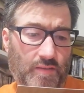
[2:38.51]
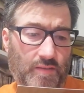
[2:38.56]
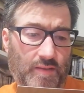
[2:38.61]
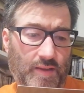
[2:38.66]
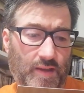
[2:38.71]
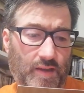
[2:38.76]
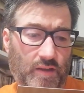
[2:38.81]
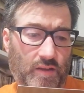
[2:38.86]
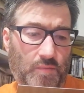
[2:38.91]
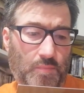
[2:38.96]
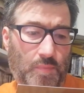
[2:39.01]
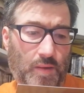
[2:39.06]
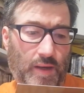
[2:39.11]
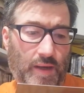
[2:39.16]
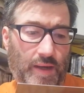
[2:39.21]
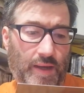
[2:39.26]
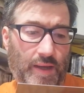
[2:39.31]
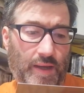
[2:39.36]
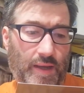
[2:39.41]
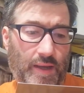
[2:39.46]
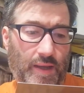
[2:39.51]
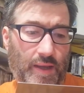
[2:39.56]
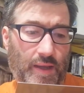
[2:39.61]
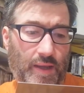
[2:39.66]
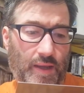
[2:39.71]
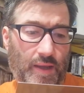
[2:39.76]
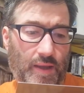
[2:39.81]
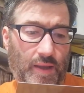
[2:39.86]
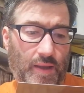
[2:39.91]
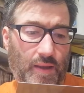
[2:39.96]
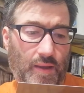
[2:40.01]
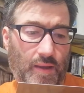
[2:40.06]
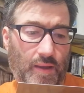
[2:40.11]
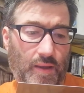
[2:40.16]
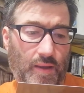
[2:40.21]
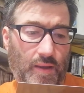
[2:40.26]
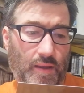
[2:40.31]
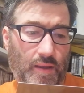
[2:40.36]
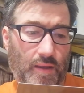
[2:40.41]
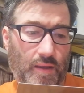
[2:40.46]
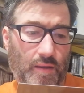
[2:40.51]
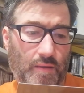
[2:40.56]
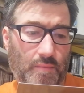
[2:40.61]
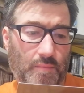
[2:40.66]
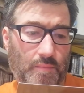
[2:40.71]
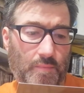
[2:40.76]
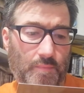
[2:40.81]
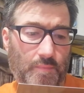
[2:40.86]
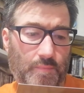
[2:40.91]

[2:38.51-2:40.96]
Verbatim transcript: sent by